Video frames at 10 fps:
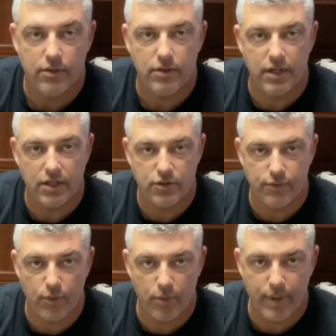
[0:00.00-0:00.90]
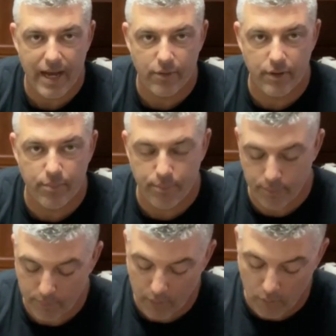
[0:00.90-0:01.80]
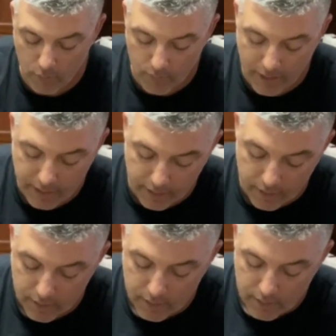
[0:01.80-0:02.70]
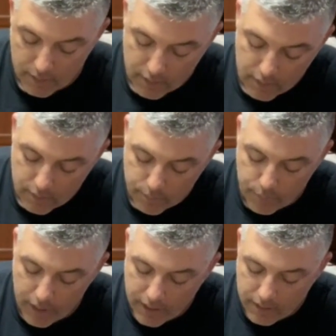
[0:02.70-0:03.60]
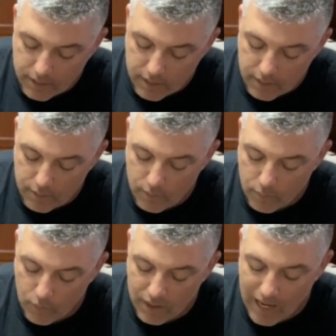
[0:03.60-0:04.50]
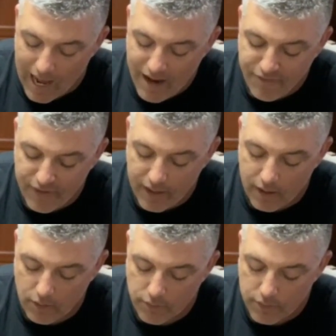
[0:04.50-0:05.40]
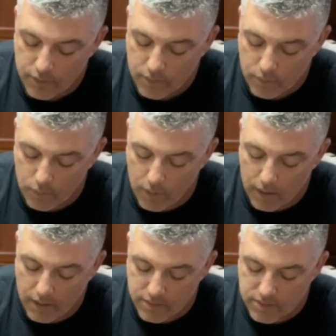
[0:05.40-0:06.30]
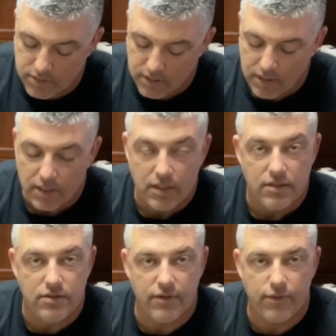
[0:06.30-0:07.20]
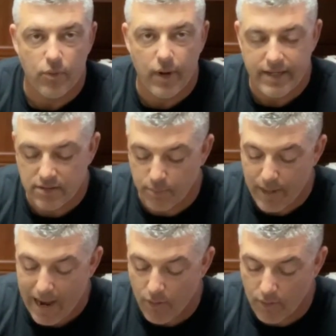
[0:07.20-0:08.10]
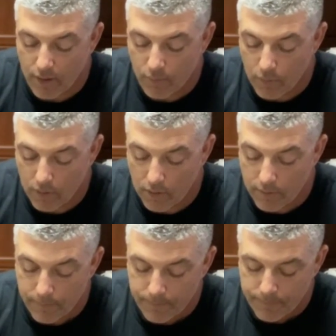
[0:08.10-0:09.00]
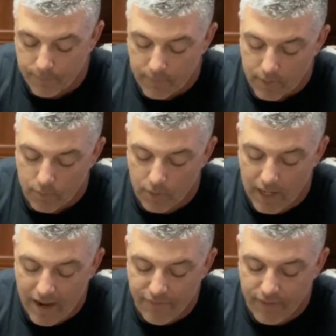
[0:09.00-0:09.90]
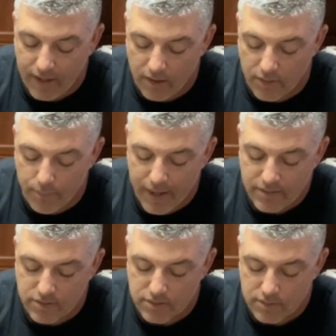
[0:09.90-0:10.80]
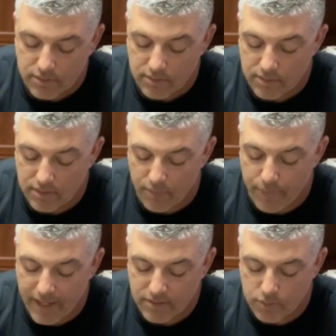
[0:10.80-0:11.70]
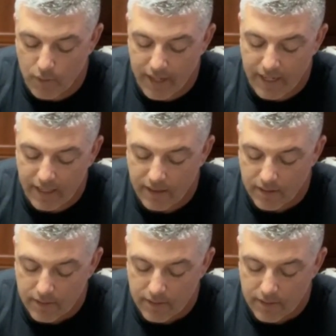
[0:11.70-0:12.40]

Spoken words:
you got your 4 battery hole right here. But what I found was different ways to power it. Well, what I found the best way,